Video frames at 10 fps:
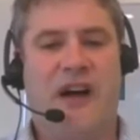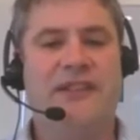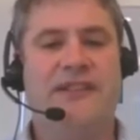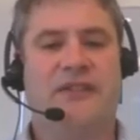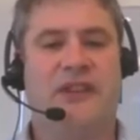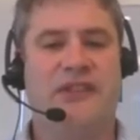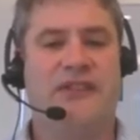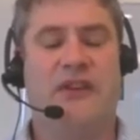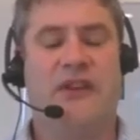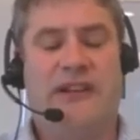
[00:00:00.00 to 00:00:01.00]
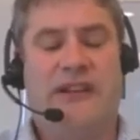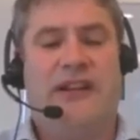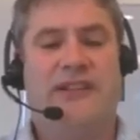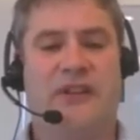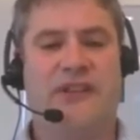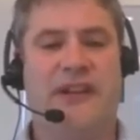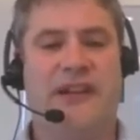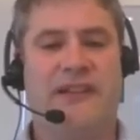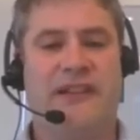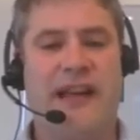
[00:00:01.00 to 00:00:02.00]
unstructured, not only unstructured
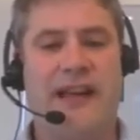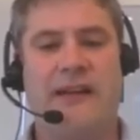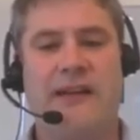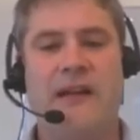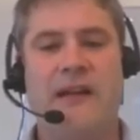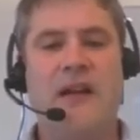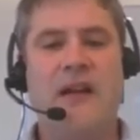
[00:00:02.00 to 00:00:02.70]
data together,